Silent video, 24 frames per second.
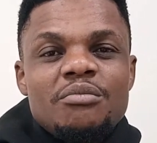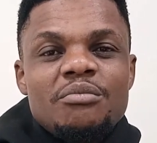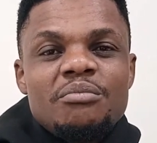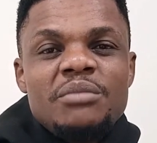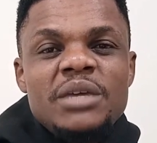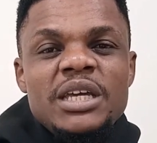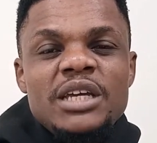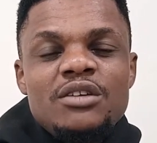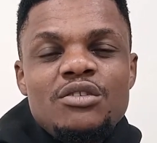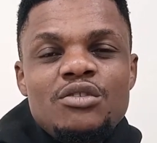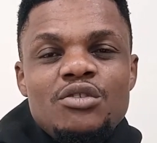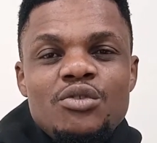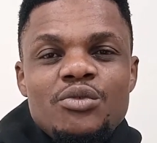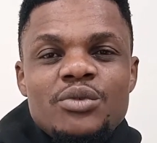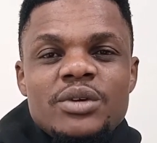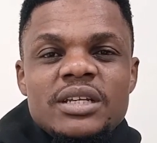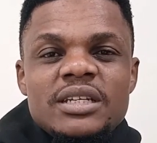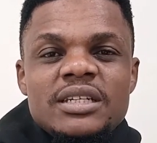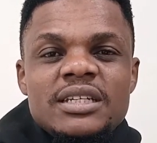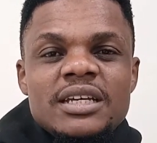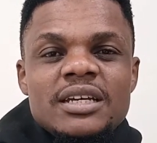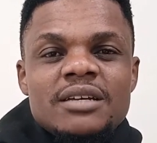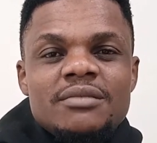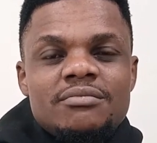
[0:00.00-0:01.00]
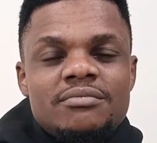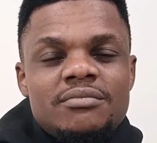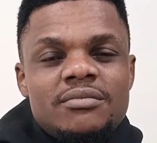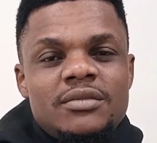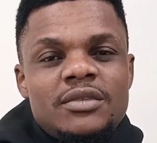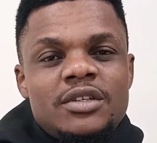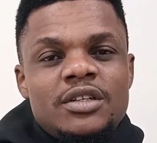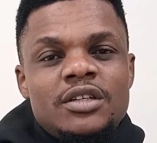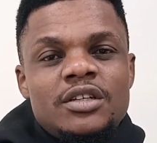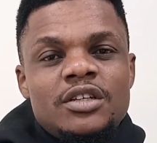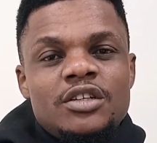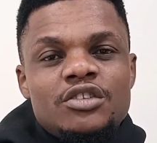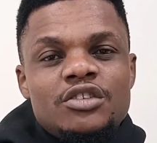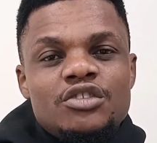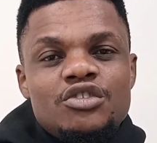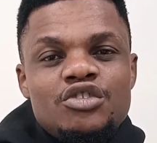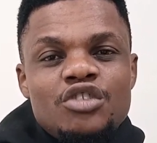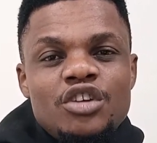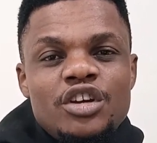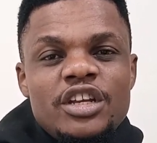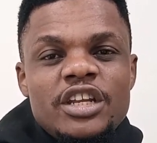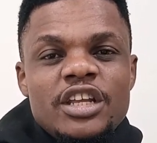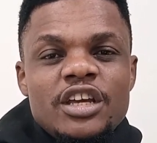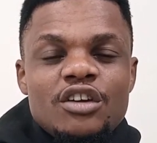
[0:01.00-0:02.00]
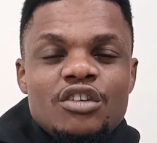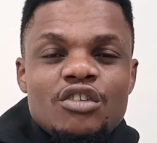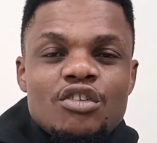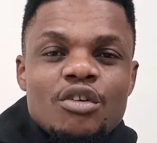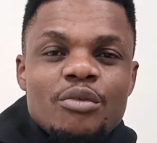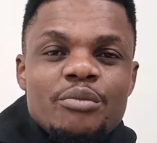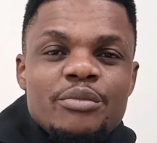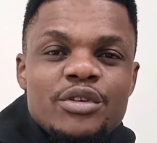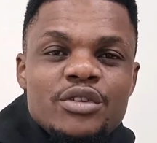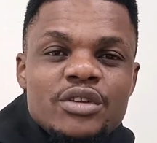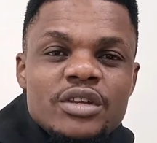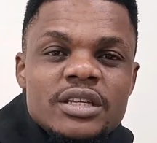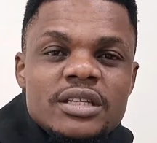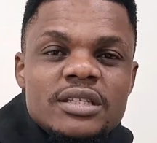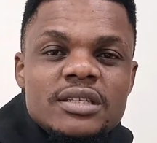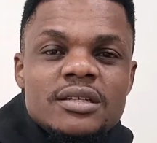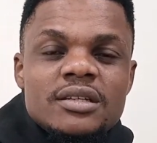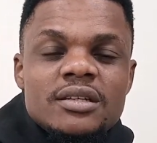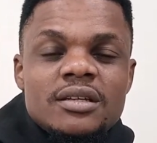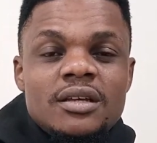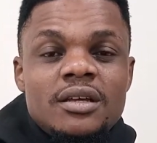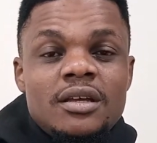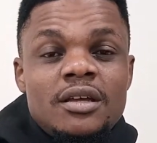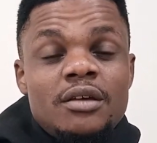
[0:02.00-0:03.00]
Mingle with them, join a community,